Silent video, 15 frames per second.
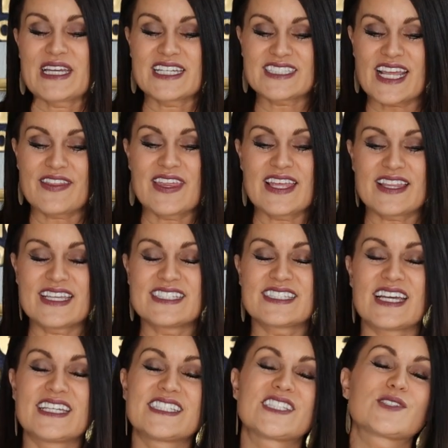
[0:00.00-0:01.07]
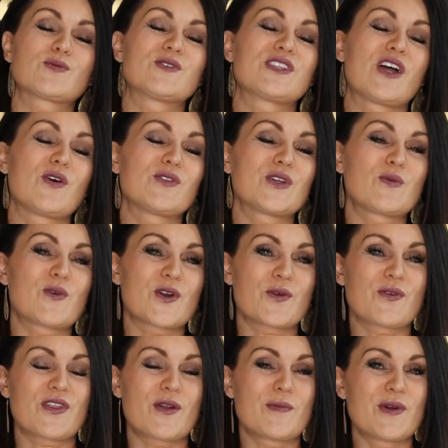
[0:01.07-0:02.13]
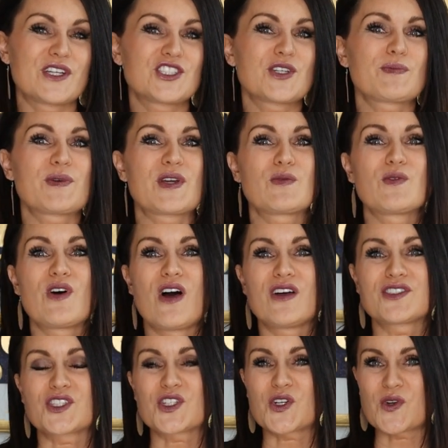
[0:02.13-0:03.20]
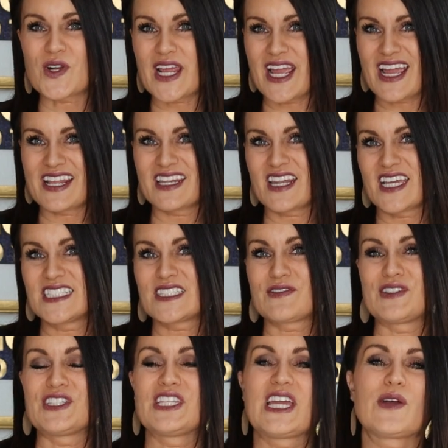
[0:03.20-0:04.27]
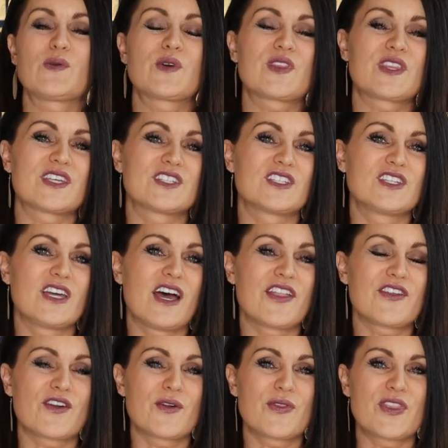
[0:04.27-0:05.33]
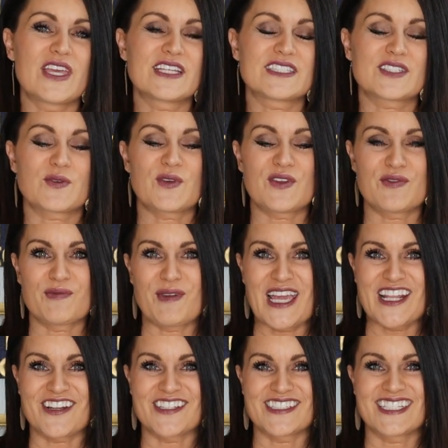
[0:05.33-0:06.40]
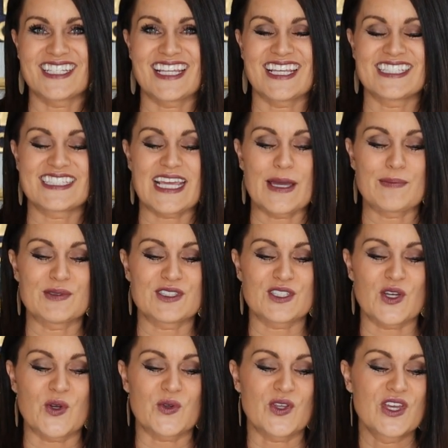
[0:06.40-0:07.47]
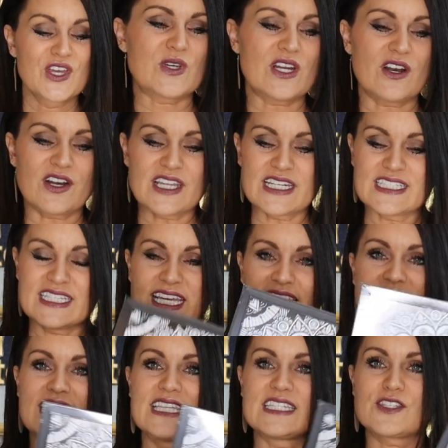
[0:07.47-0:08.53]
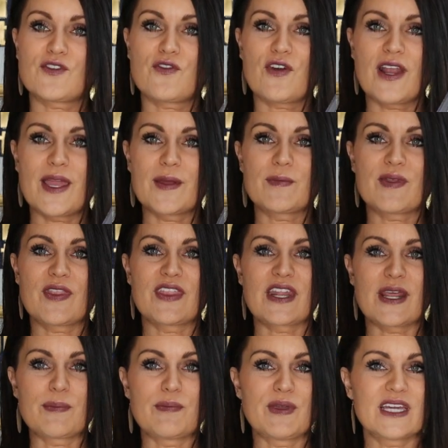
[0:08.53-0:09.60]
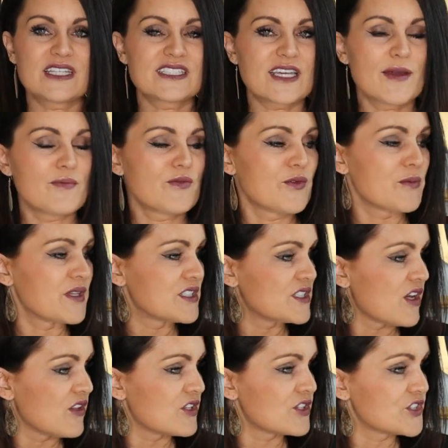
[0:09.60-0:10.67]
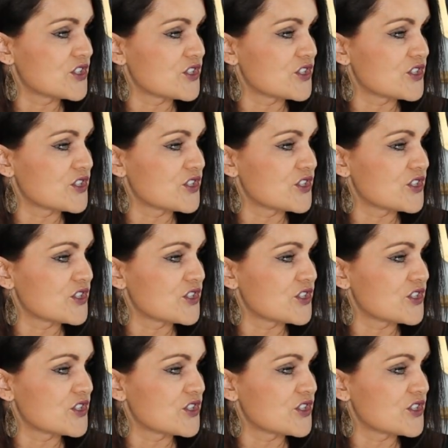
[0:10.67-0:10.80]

because I think these sizes will not only work with our budget but it will also create a nice vignette with the other things that we've made on today's episode. We are gonna take this frame that I picked up from the Dollar